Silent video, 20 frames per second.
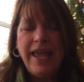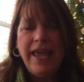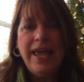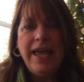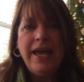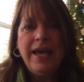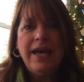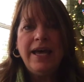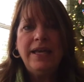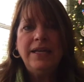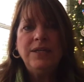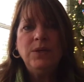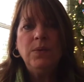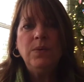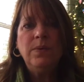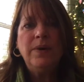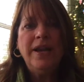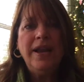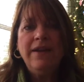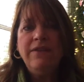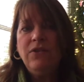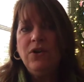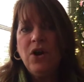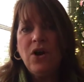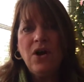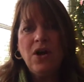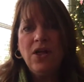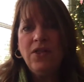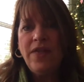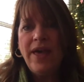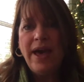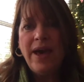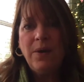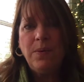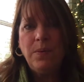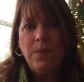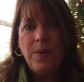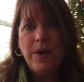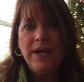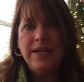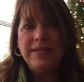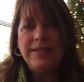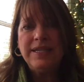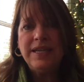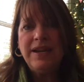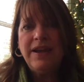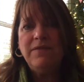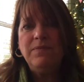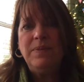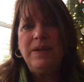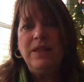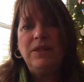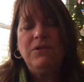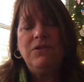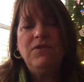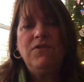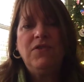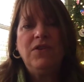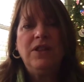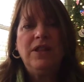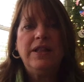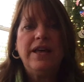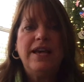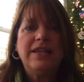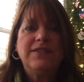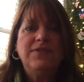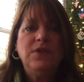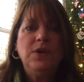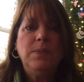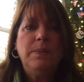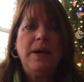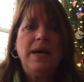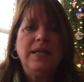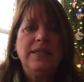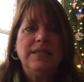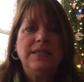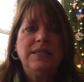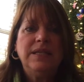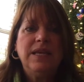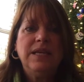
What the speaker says: And whatever all that was that I've been through for the last few months,